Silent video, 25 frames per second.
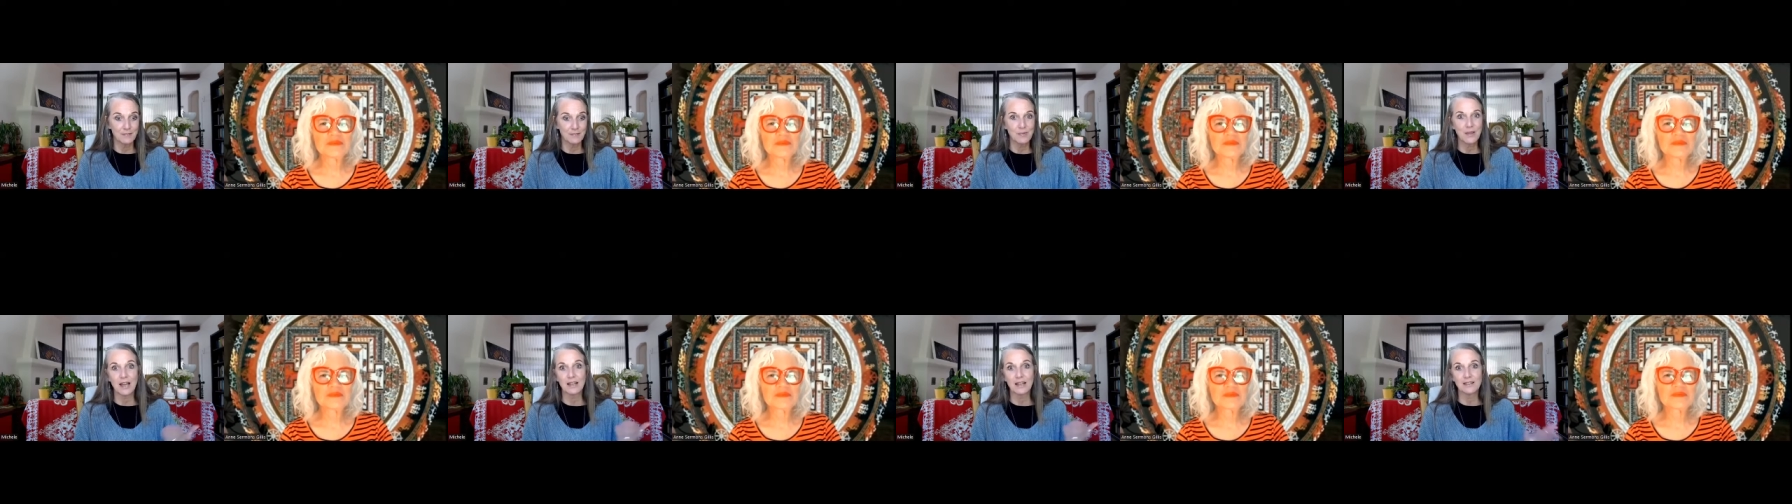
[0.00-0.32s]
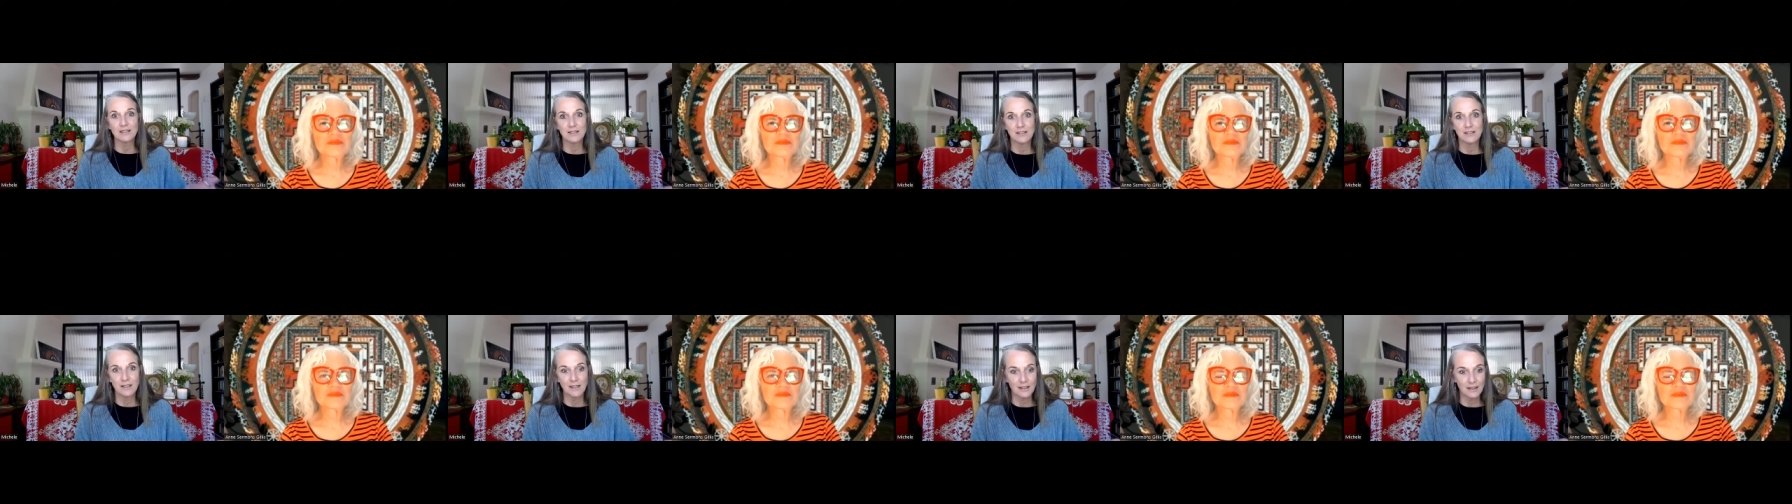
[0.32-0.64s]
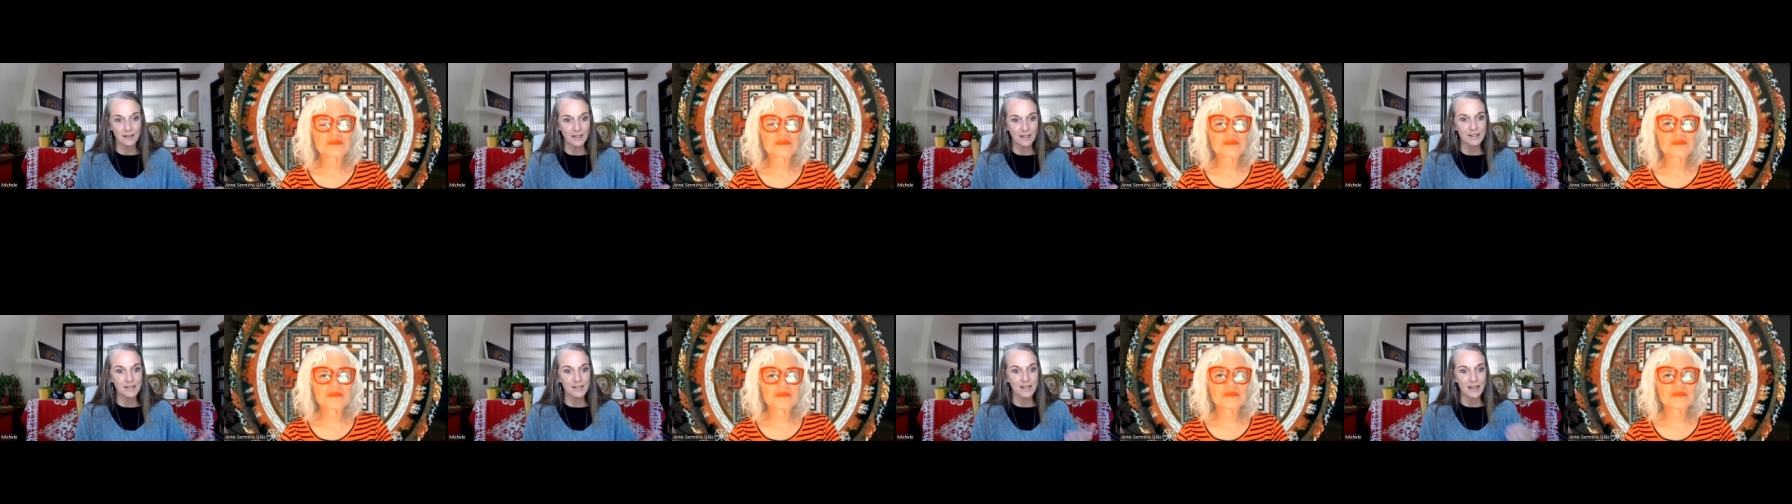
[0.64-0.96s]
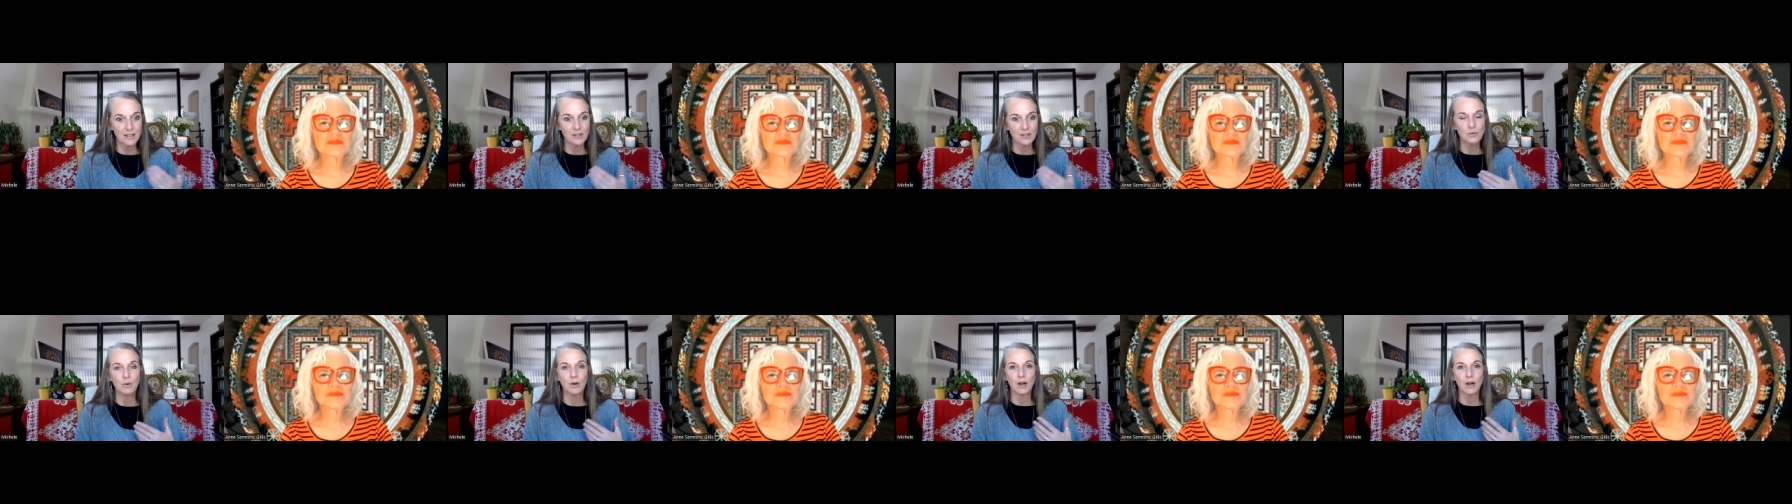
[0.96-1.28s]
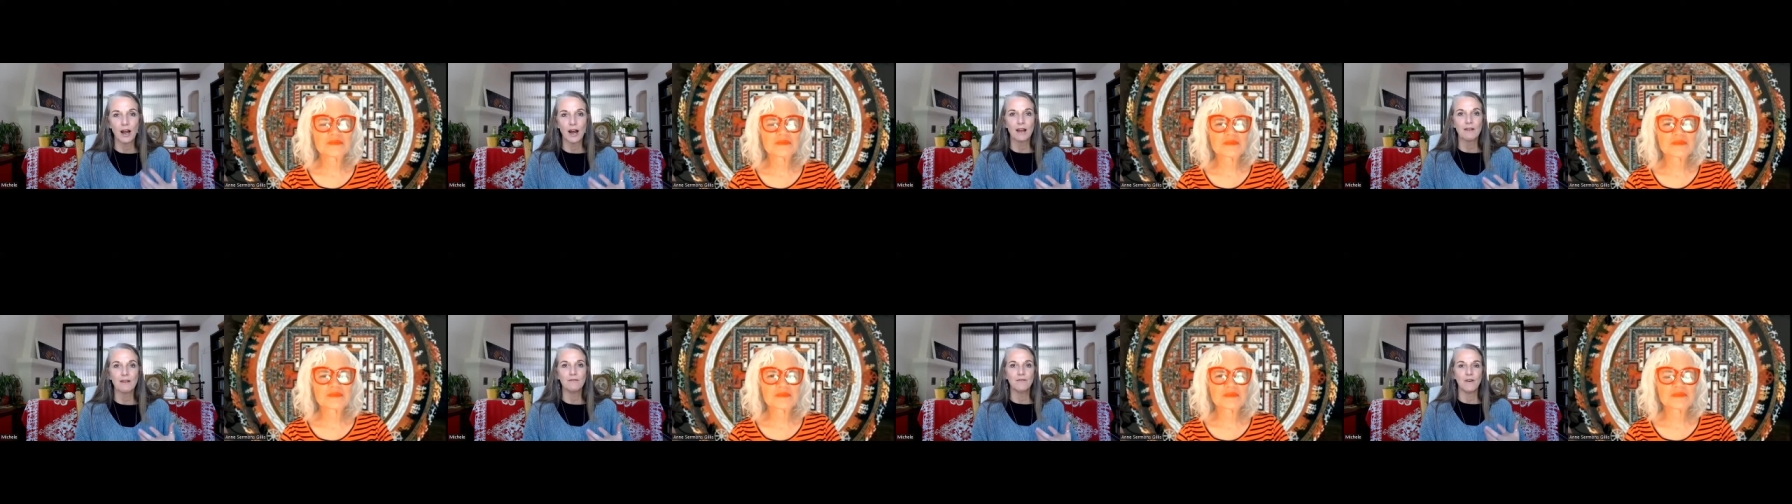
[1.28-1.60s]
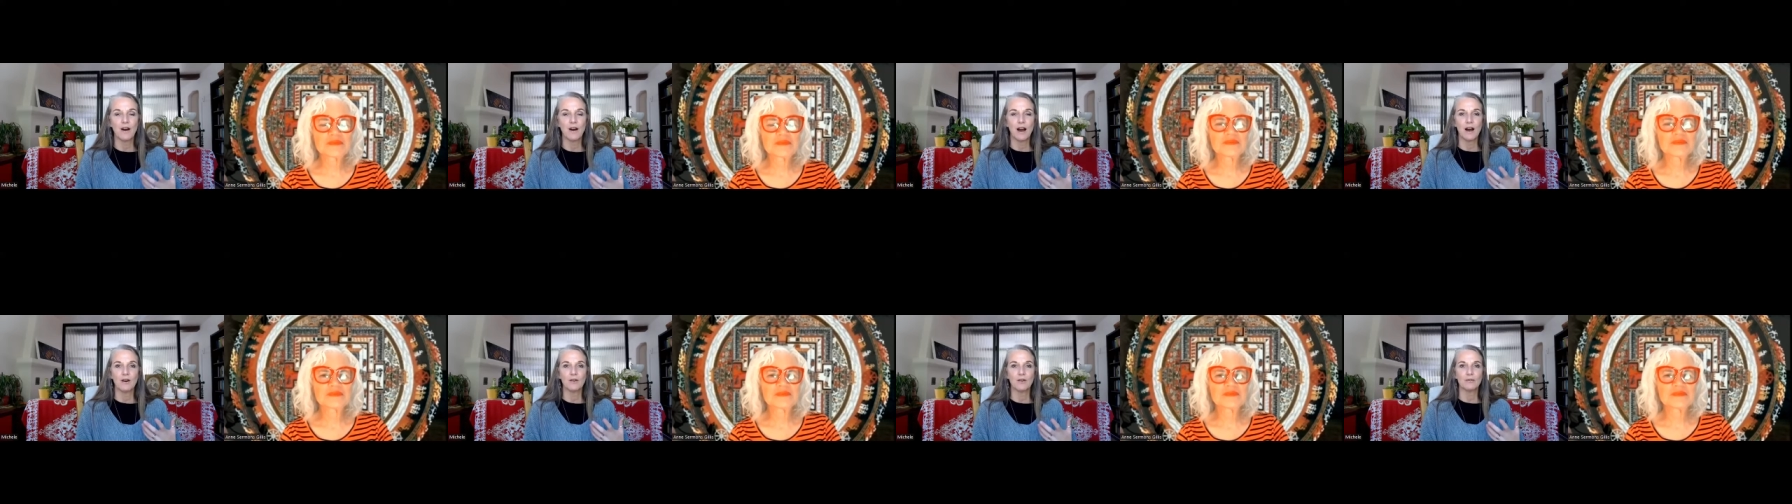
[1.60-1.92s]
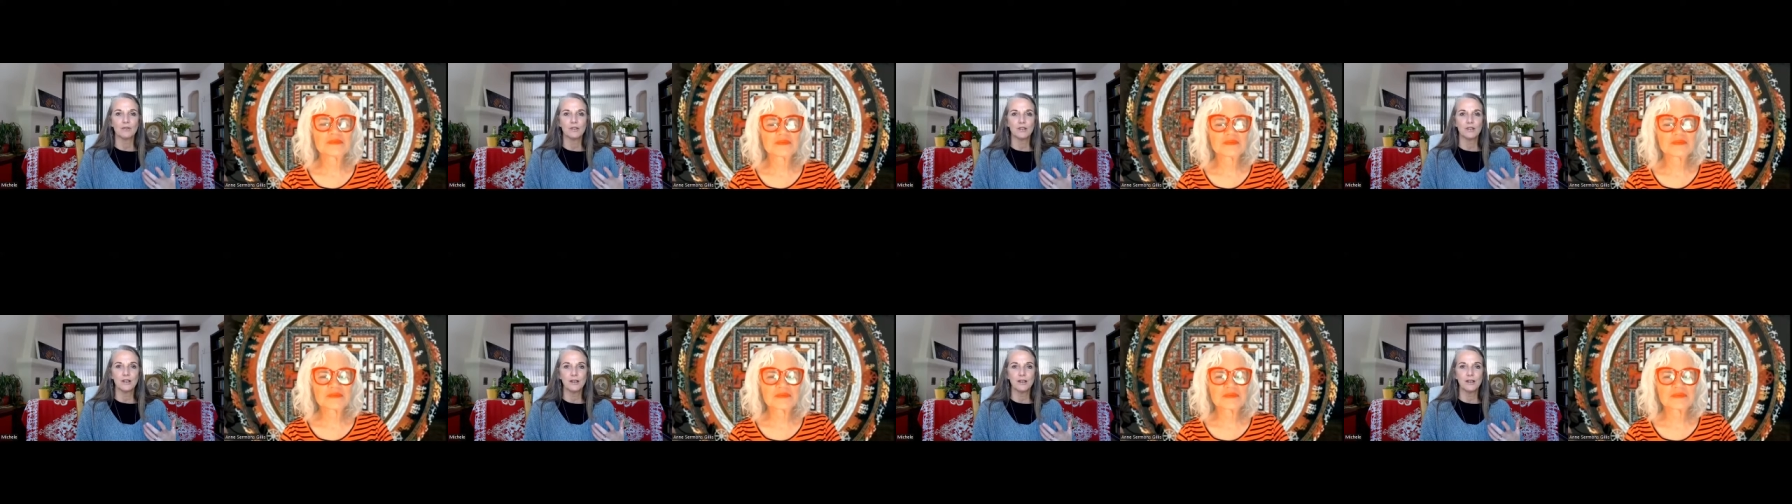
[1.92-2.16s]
At least that's what I found